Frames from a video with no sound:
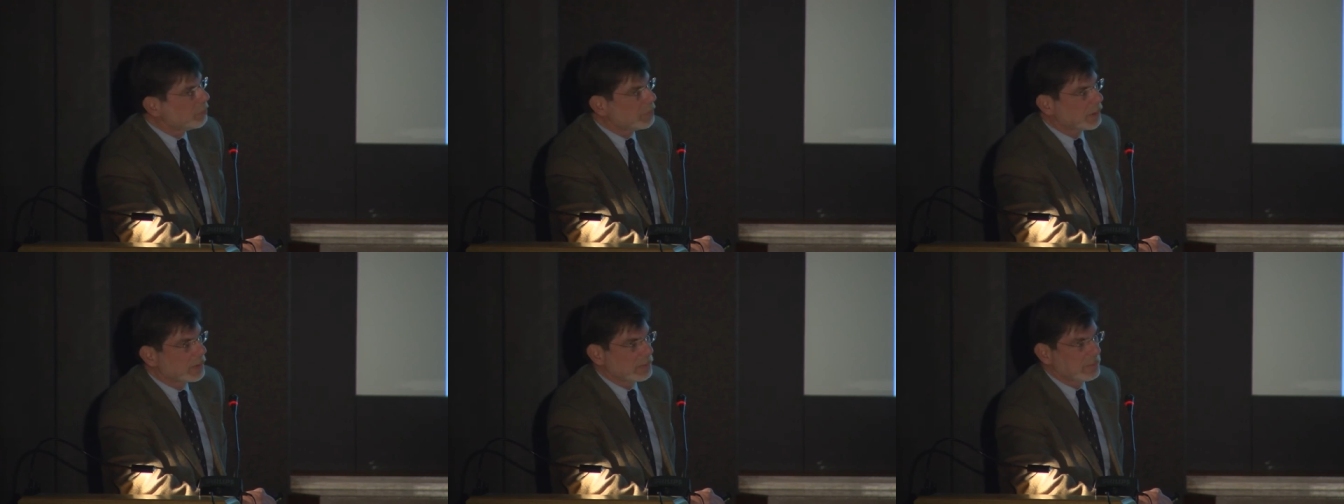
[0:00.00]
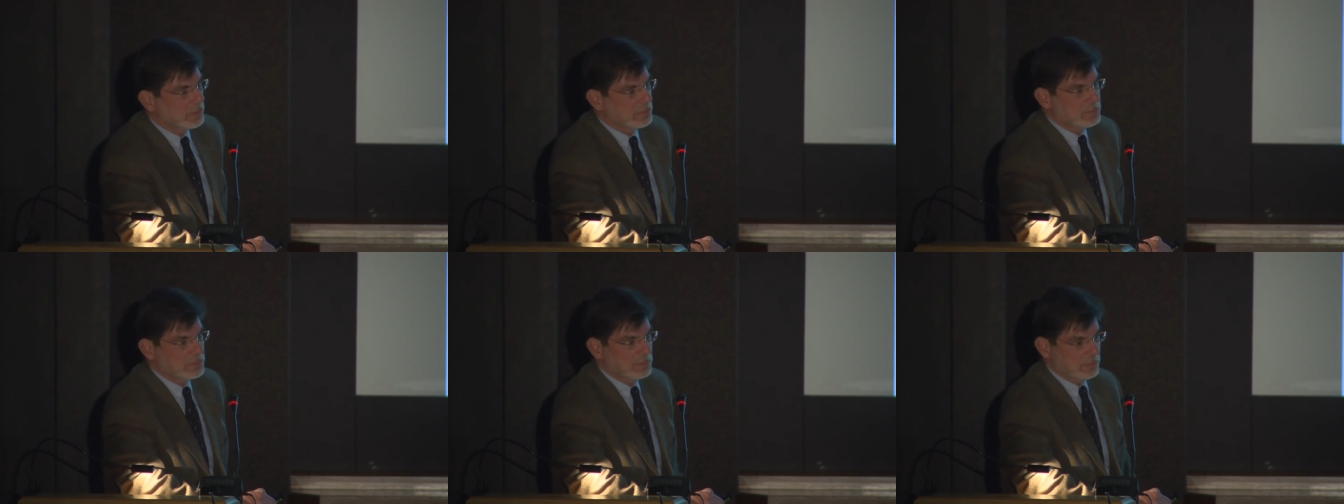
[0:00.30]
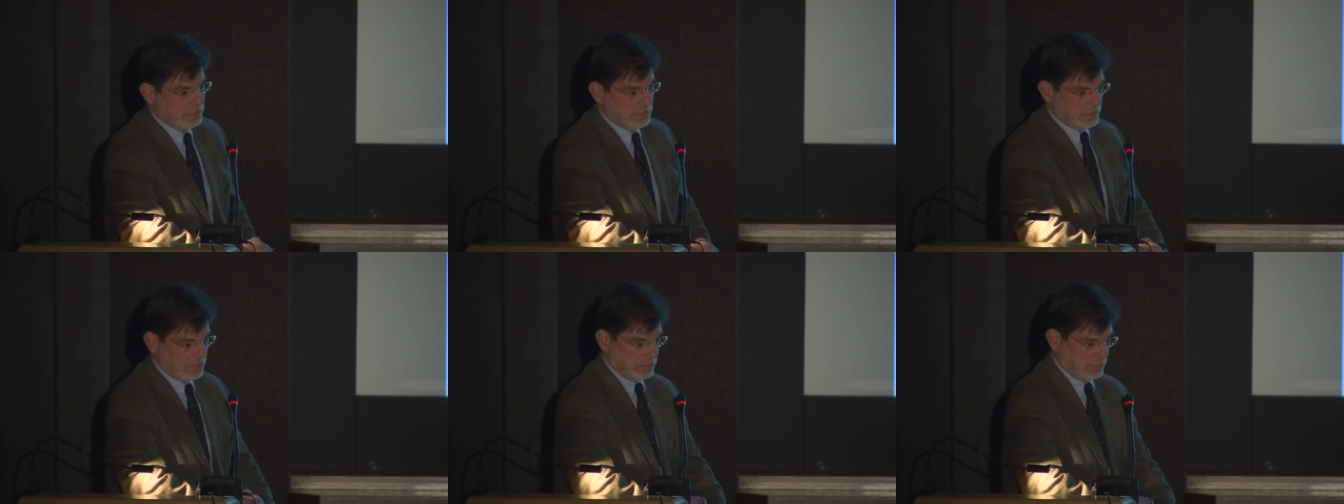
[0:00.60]

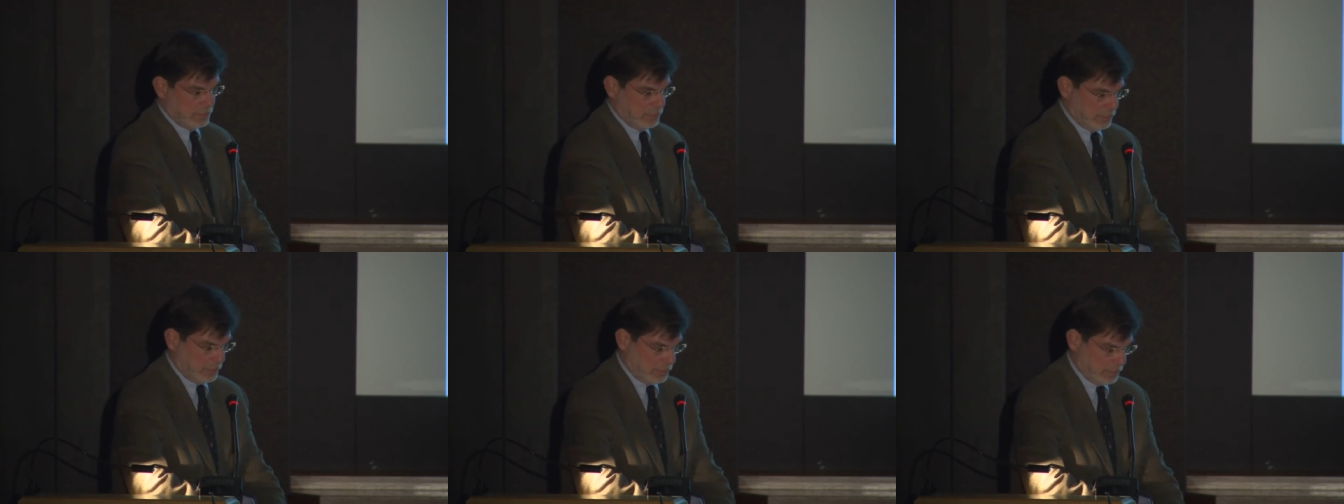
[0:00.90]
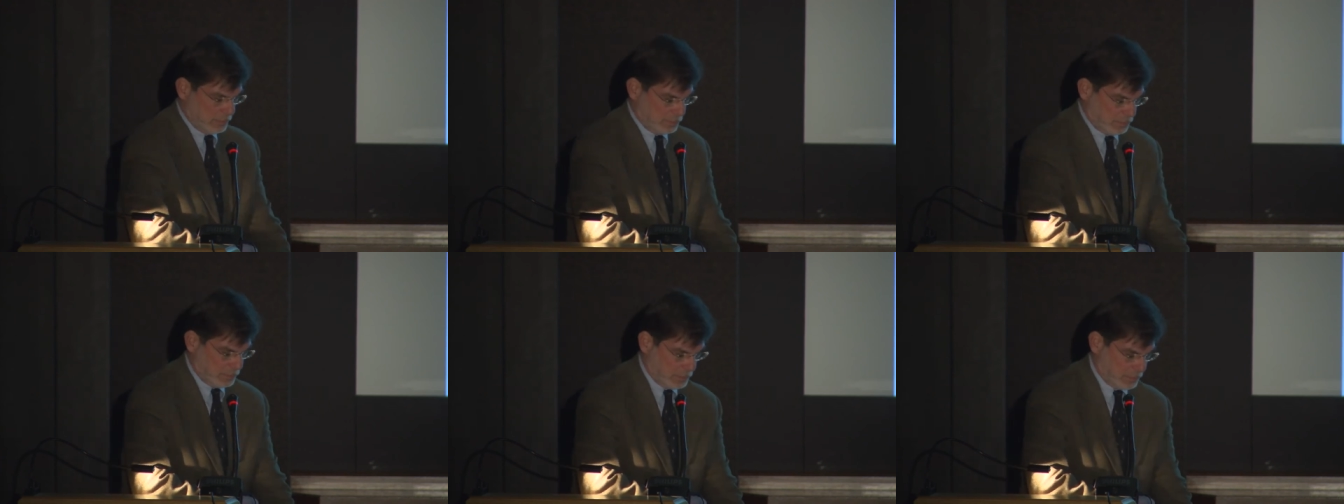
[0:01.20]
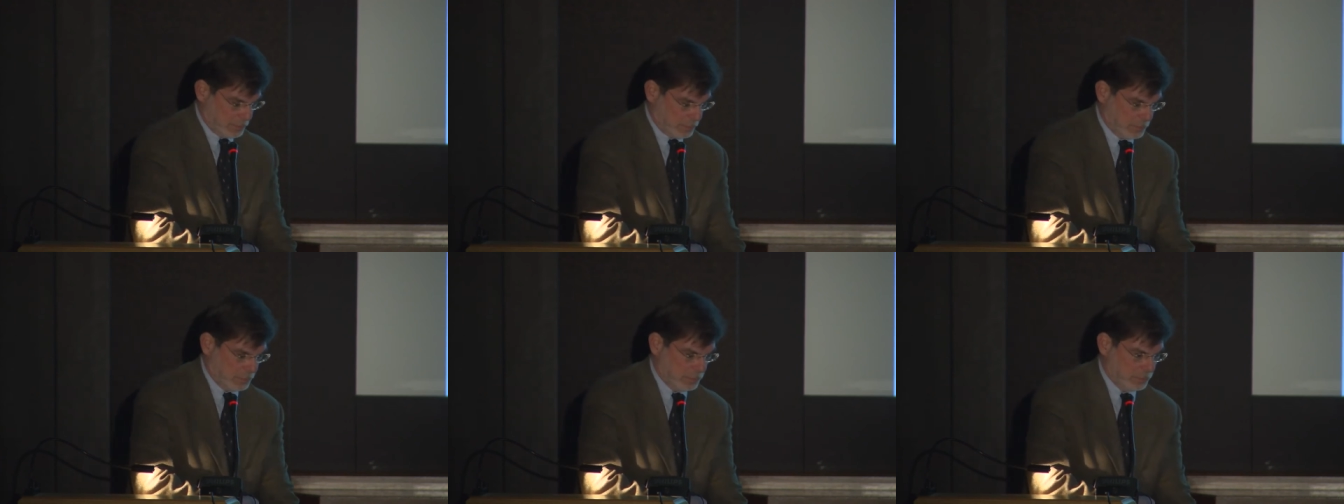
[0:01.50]
companies in, in
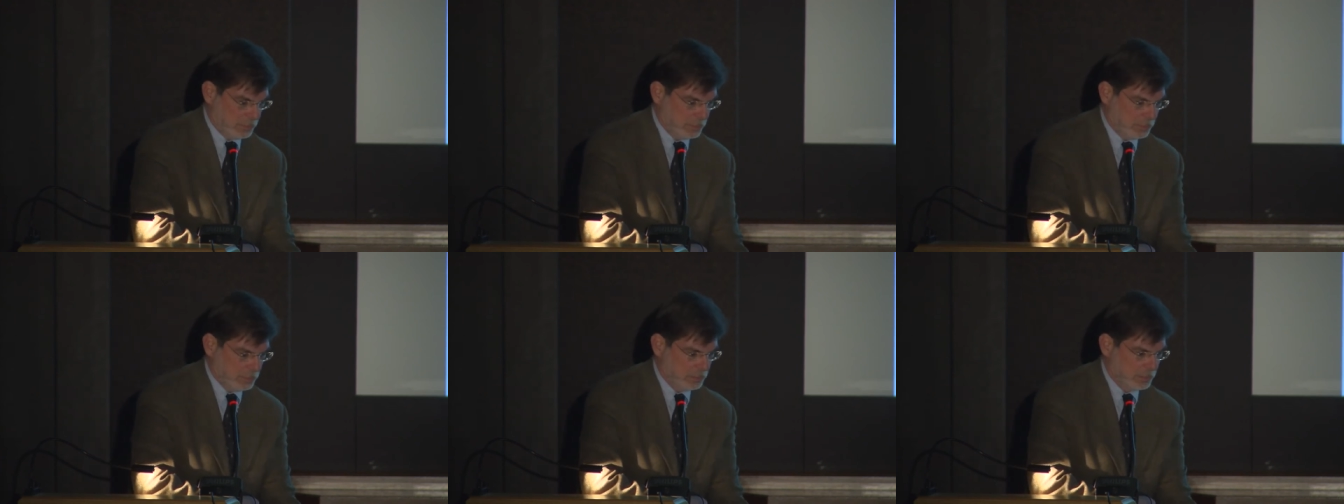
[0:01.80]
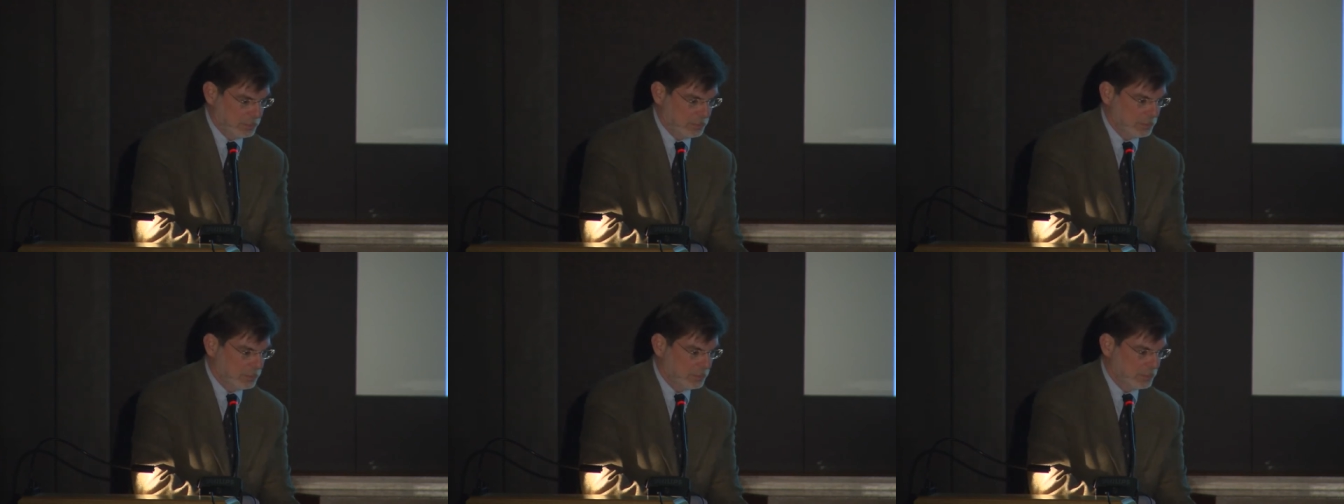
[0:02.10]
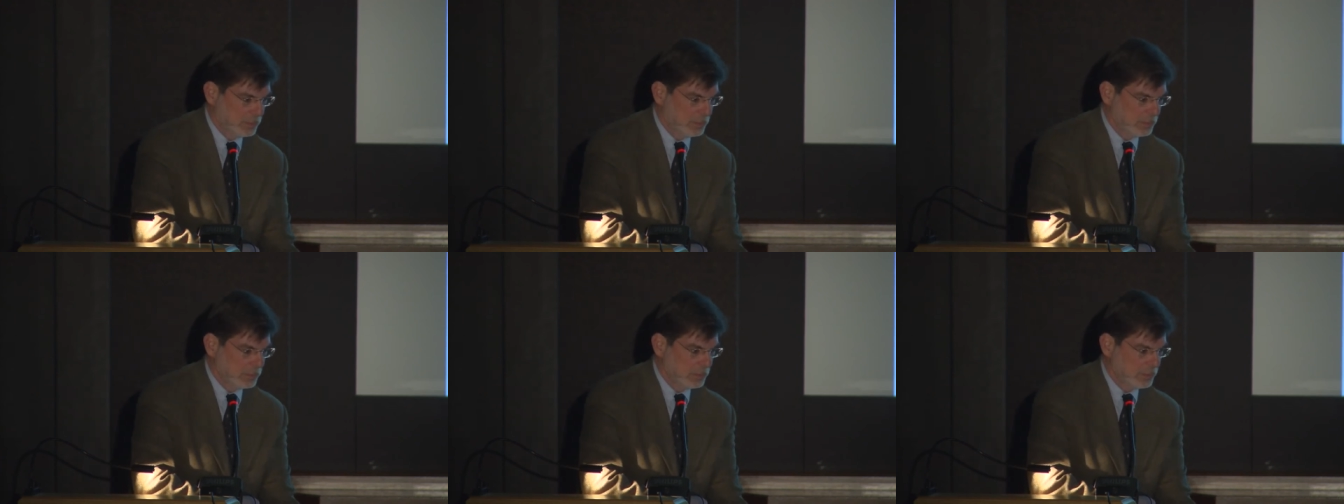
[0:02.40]
this uh,
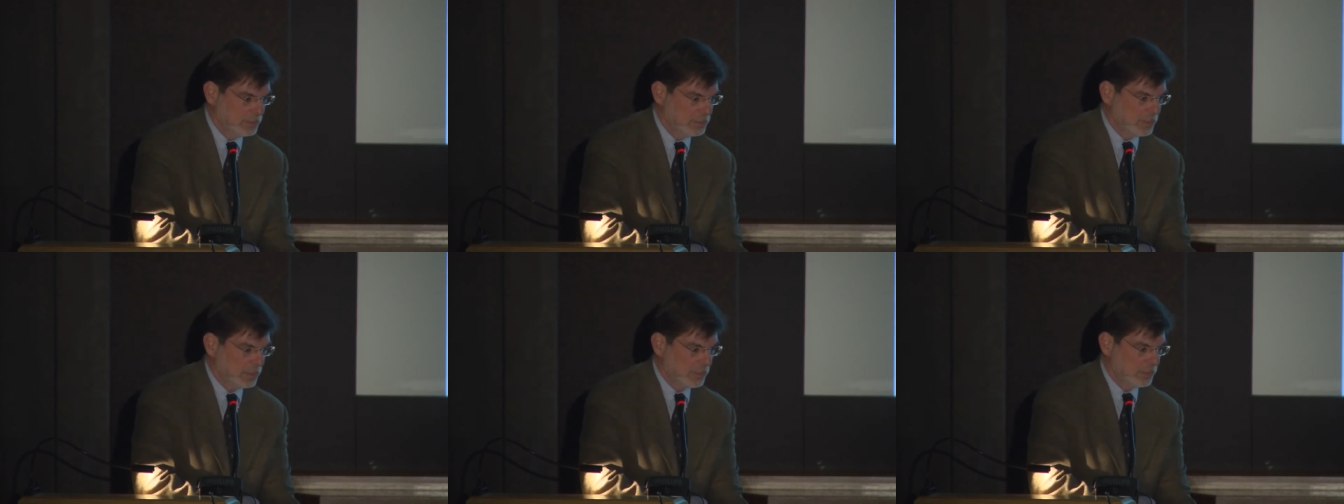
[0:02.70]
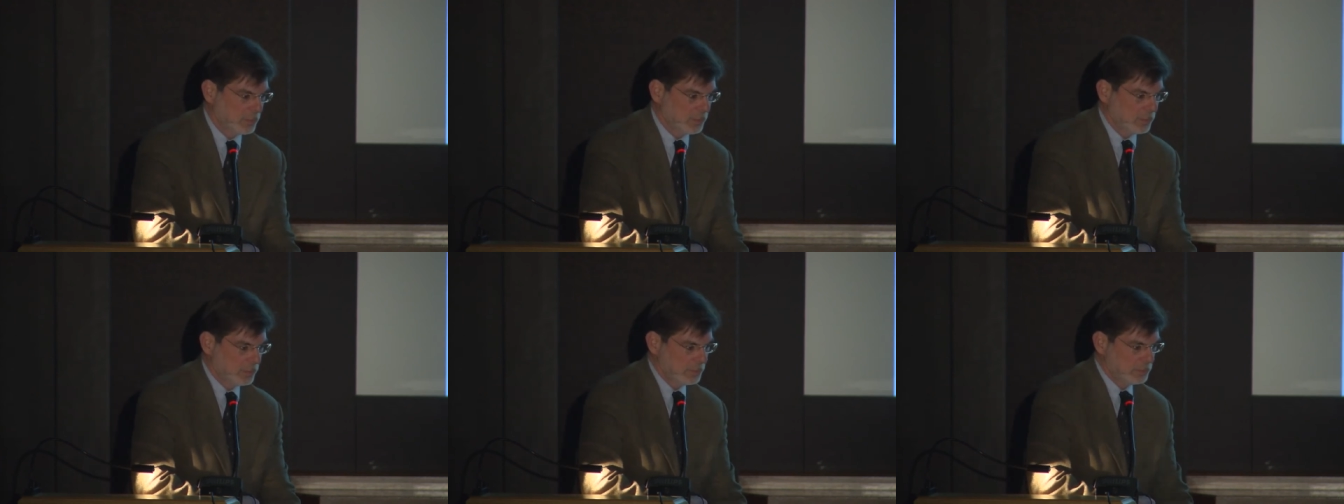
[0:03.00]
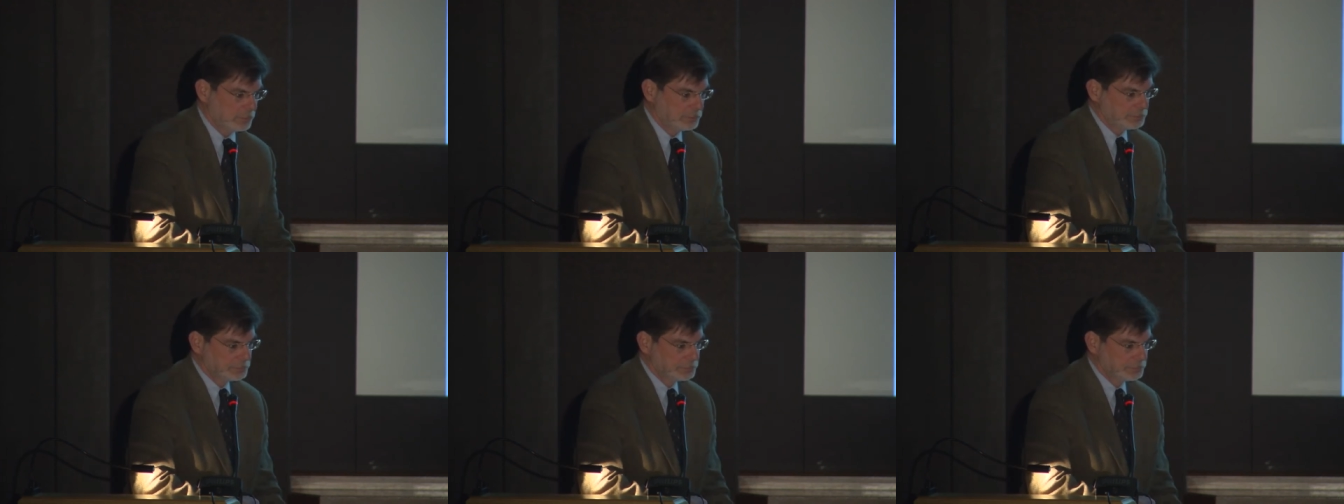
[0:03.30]
sector.